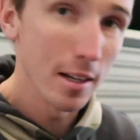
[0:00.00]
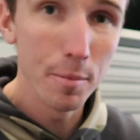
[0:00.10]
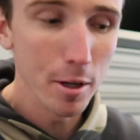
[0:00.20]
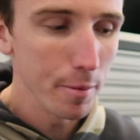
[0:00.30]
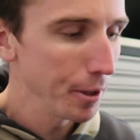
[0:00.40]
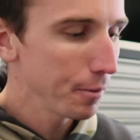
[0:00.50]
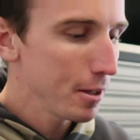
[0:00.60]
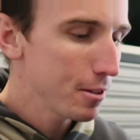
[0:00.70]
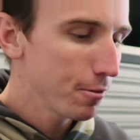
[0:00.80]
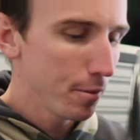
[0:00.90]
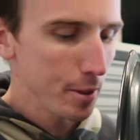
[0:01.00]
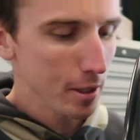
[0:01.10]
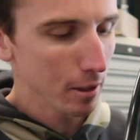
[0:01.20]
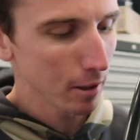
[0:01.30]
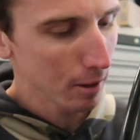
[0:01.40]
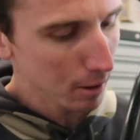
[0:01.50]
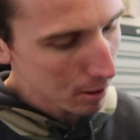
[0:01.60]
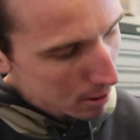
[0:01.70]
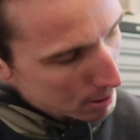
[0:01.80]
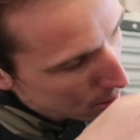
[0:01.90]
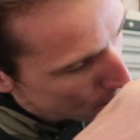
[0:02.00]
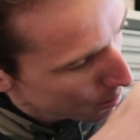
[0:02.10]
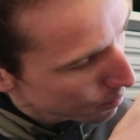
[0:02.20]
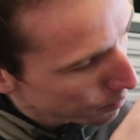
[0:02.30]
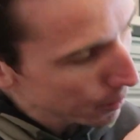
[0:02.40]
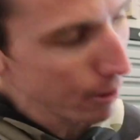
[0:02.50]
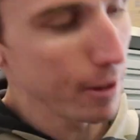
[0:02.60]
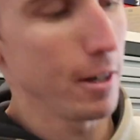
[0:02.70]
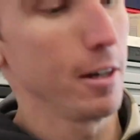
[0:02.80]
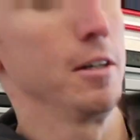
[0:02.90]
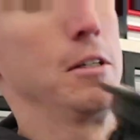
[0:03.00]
W built these for me, right there.